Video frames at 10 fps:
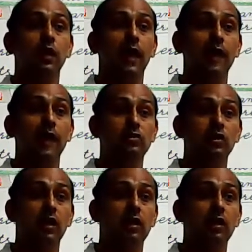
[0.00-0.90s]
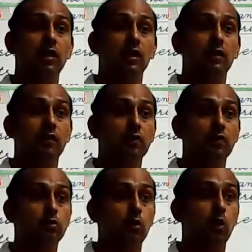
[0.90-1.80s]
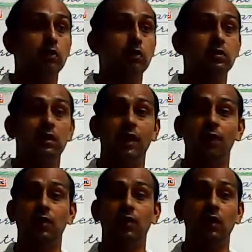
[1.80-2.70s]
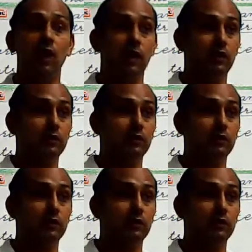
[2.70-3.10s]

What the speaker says: HDL cholesterol level high.